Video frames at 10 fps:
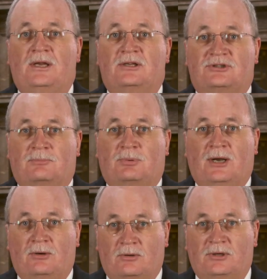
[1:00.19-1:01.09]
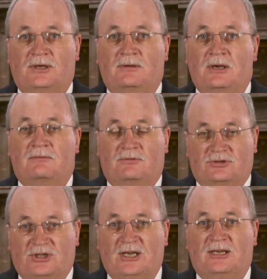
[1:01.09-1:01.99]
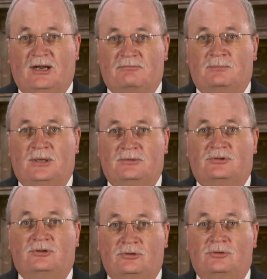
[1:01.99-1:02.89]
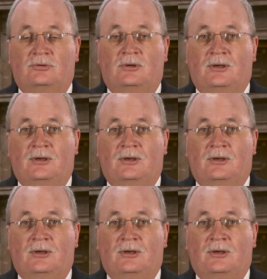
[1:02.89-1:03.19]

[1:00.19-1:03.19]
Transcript: is a priority for state government to do.